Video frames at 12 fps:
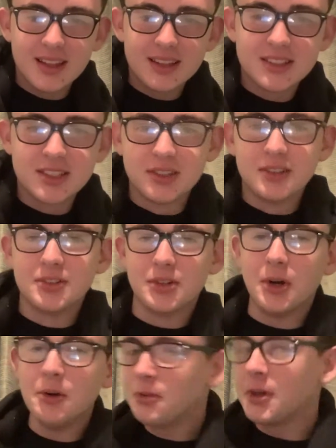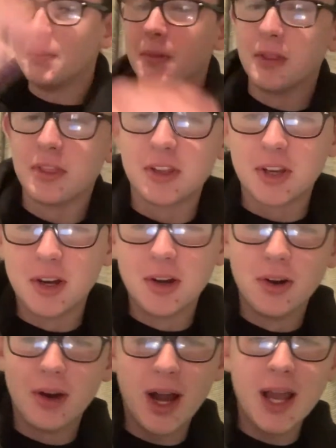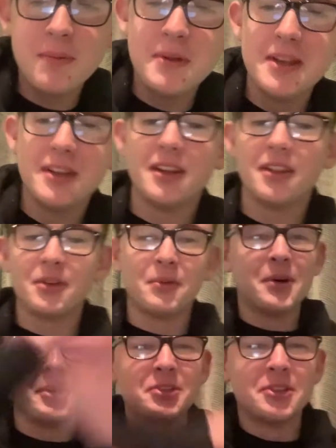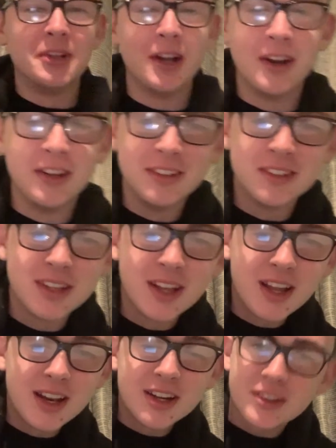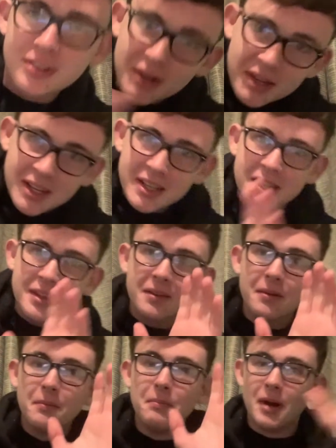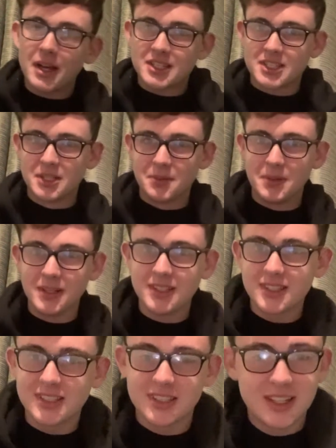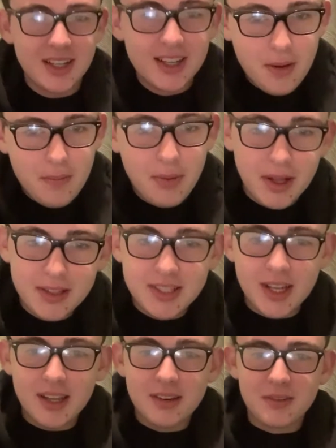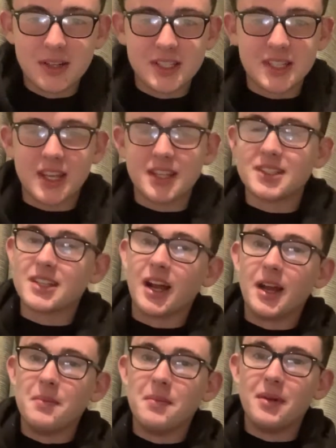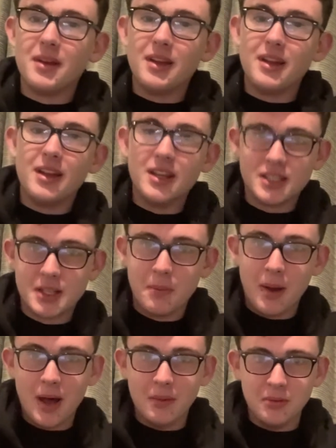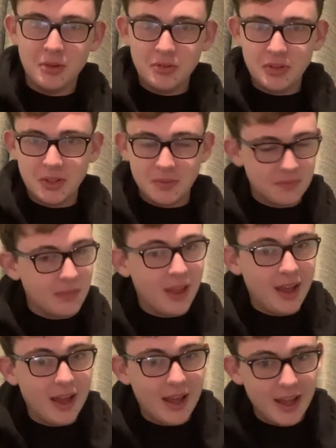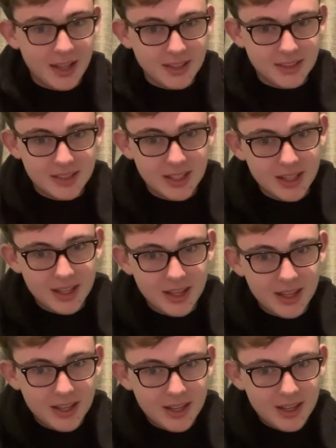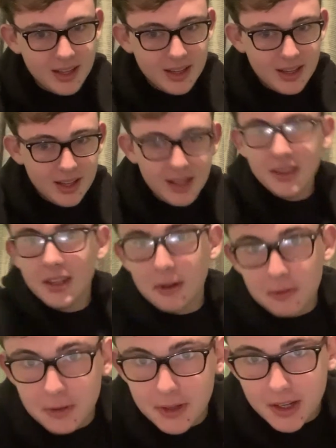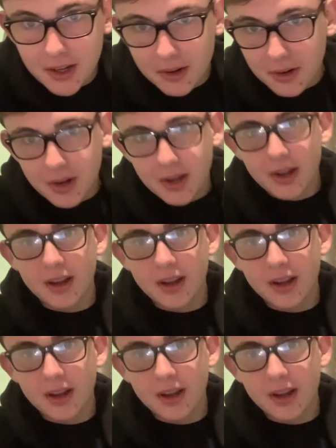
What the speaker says: So over a month ago, I made the world-renowned critic masterpiece. Ben 10 Race Against Time is a bad movie. And in that video,